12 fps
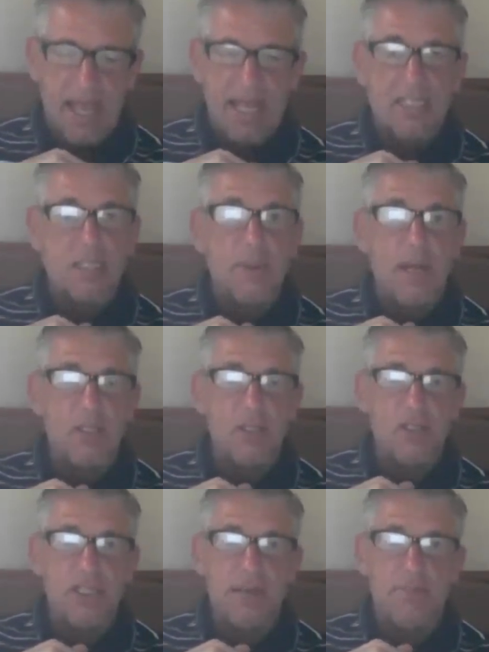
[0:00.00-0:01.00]
And
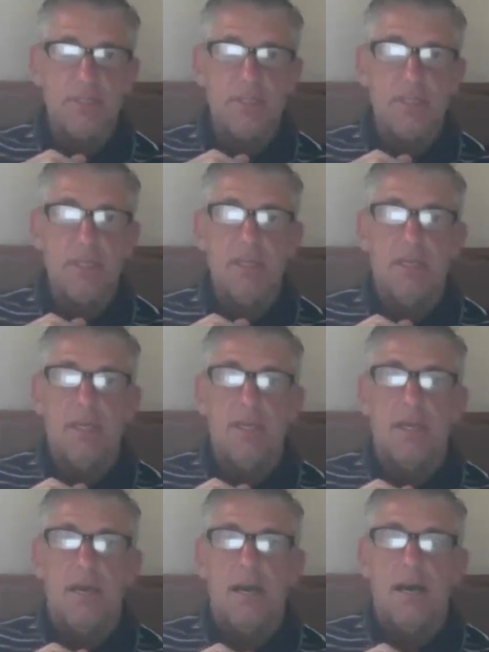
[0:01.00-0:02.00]
sponsorships,
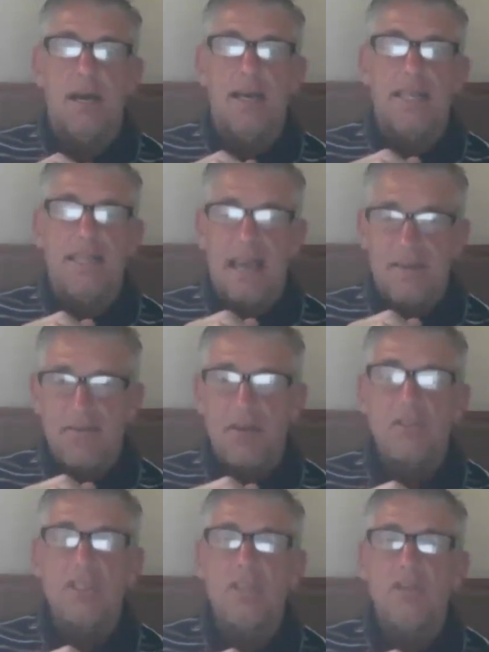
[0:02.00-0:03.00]
that
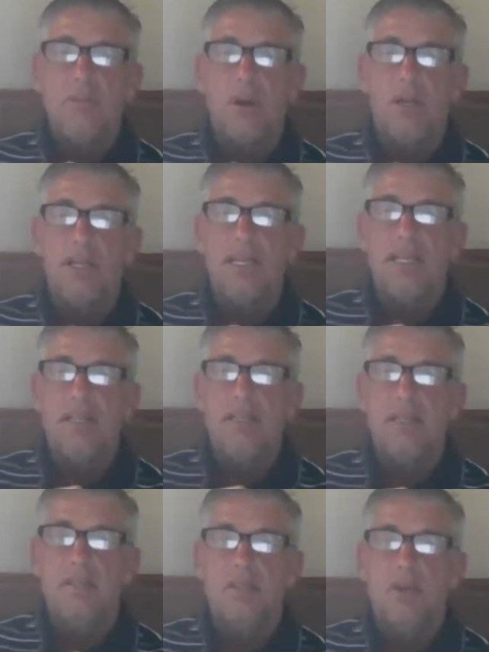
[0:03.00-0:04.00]
falls under marketing.
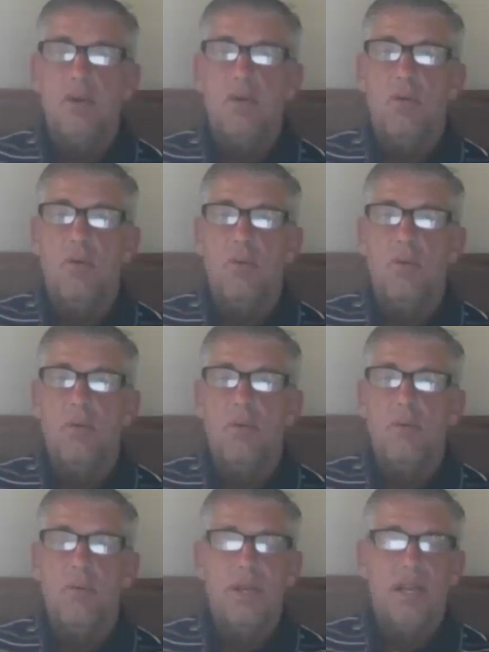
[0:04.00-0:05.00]
So
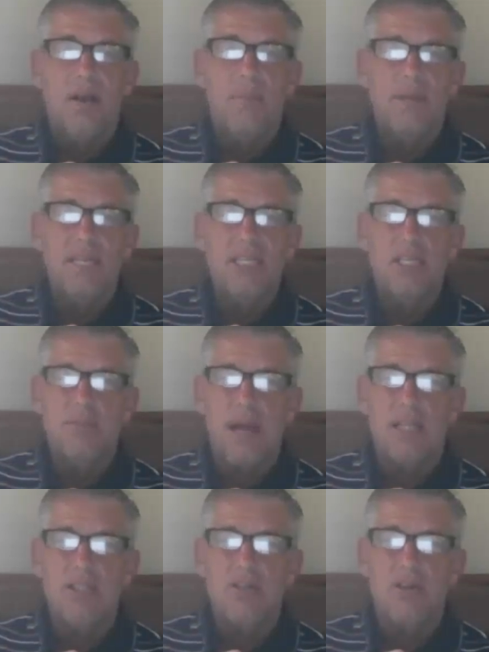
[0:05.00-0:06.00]
when companies
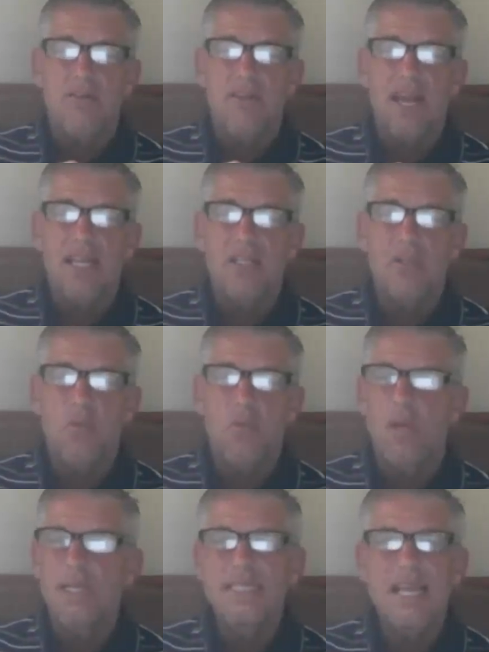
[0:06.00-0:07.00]
sponsor events,
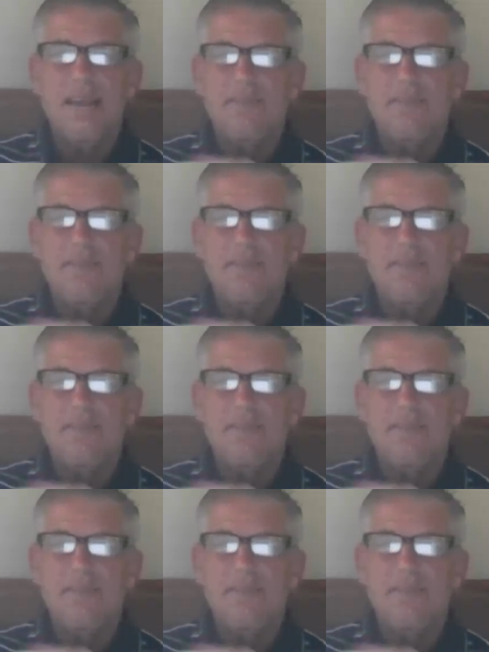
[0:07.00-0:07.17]
what does